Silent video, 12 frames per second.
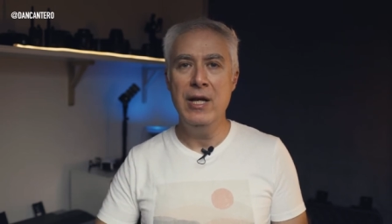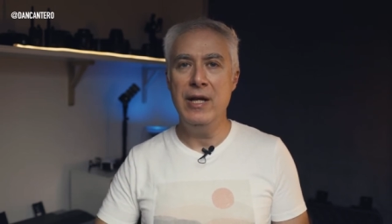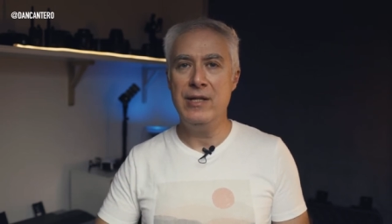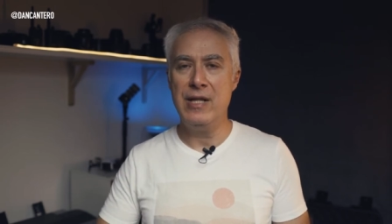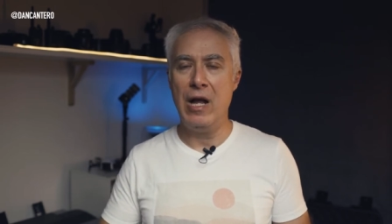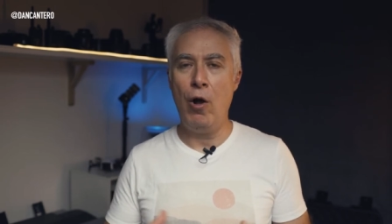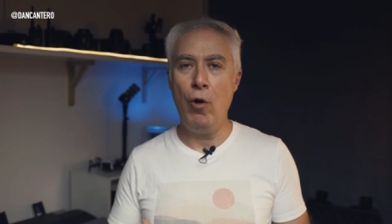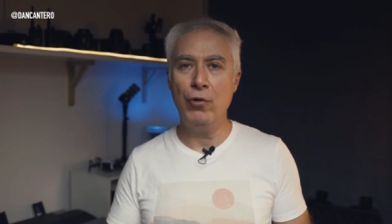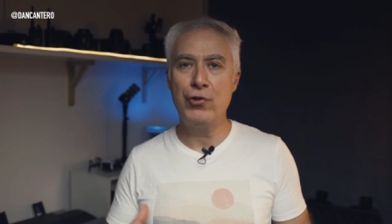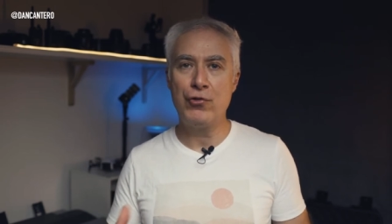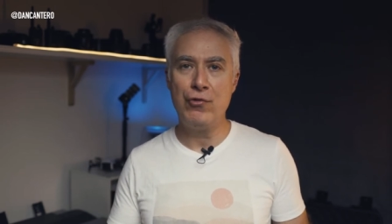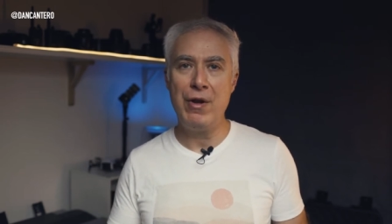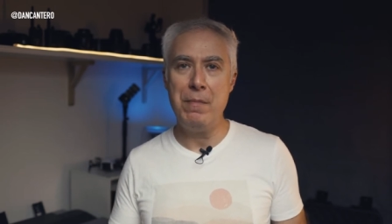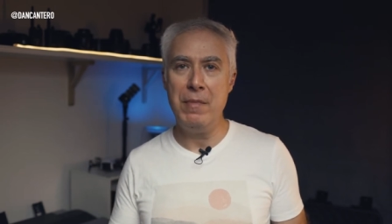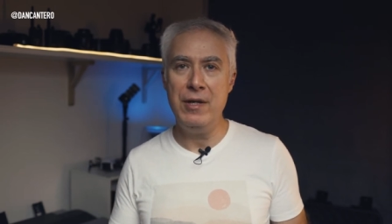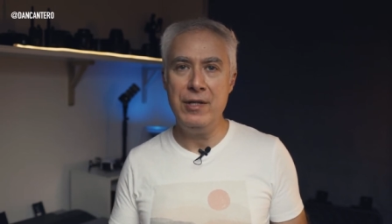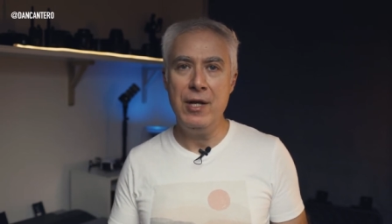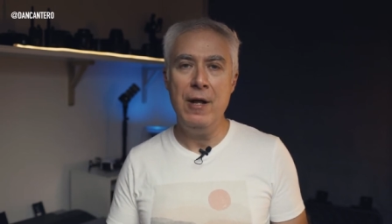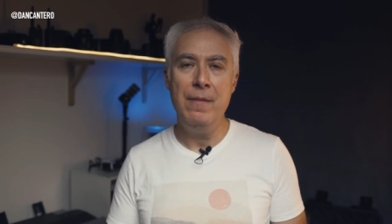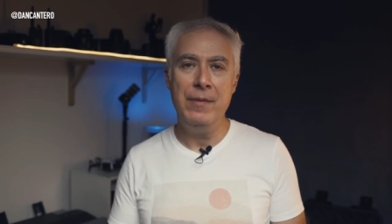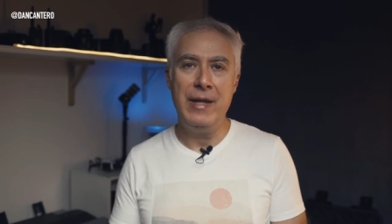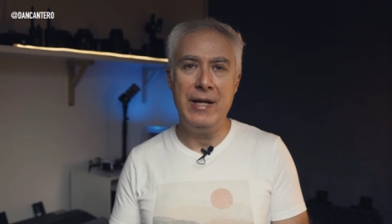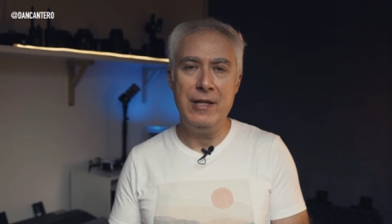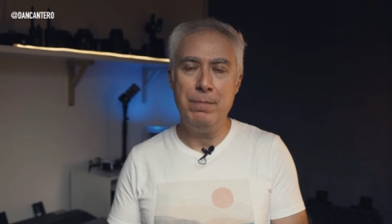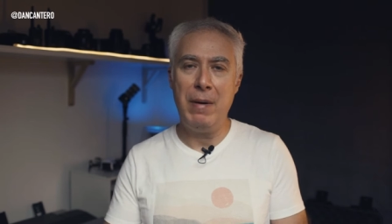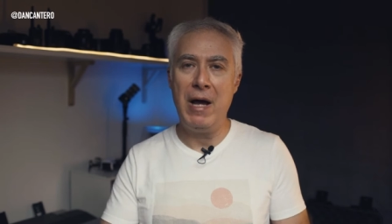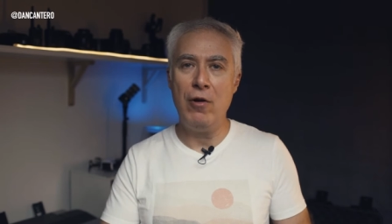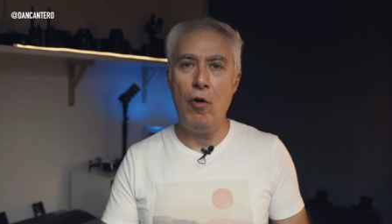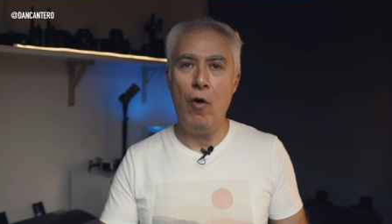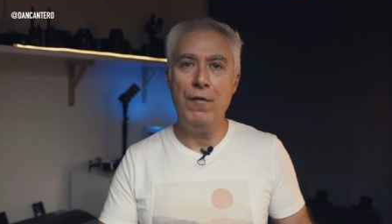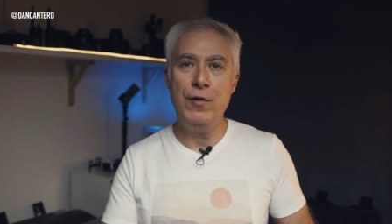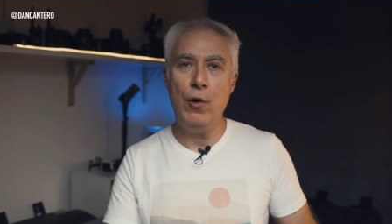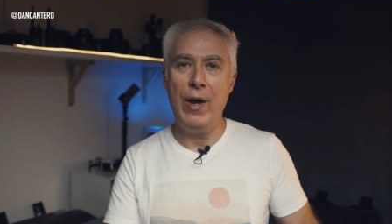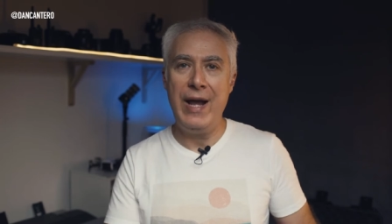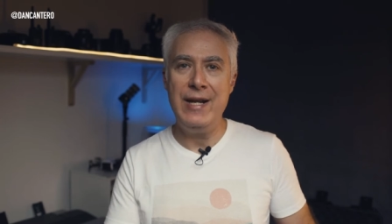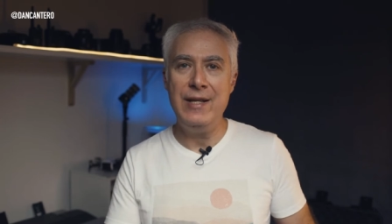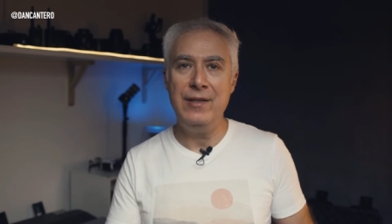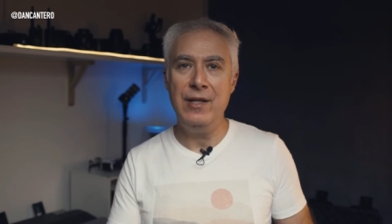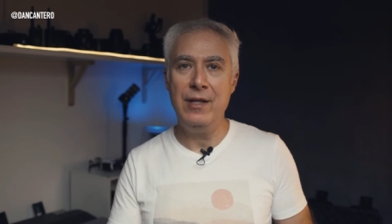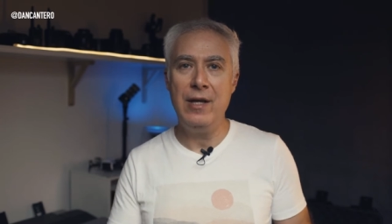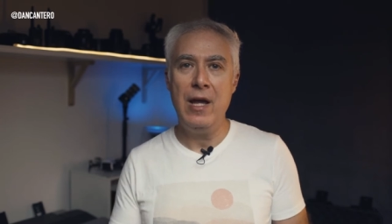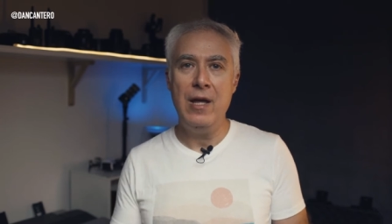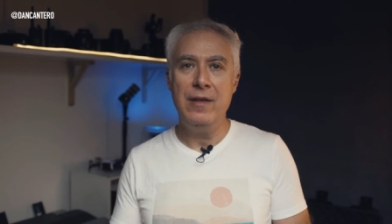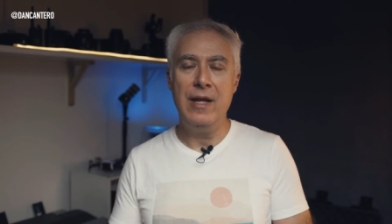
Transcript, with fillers: It's that whole treatment that is part of your editing